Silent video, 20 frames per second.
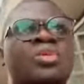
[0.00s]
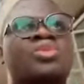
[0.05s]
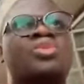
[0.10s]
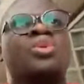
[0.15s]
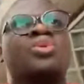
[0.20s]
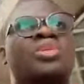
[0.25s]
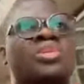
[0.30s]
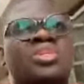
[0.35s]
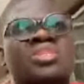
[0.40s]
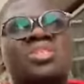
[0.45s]

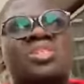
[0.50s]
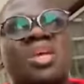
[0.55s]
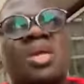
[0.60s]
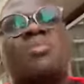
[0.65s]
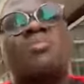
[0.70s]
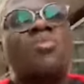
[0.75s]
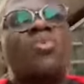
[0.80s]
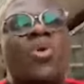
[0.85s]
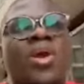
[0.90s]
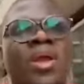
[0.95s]
So the
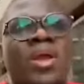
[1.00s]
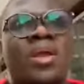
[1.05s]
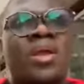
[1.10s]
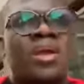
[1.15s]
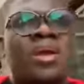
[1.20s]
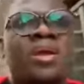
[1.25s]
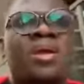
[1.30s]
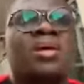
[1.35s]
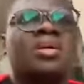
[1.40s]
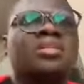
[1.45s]
same way,
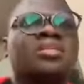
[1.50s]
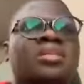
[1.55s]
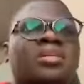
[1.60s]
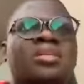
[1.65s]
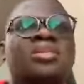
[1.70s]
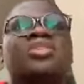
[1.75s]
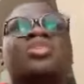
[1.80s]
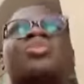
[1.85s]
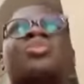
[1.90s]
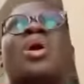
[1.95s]
the
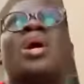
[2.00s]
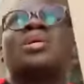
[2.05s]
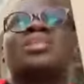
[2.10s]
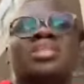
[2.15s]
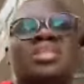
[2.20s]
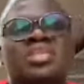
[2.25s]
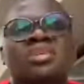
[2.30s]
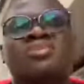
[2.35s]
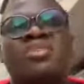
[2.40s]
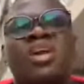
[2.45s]
reason why
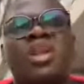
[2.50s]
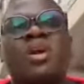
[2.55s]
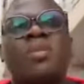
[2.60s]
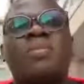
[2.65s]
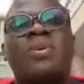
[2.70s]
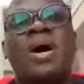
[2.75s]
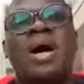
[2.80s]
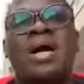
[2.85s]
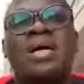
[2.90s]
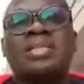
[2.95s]
the
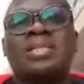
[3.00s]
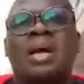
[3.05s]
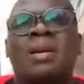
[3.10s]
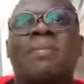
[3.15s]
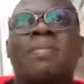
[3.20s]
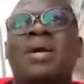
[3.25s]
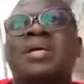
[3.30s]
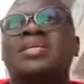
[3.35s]
developer that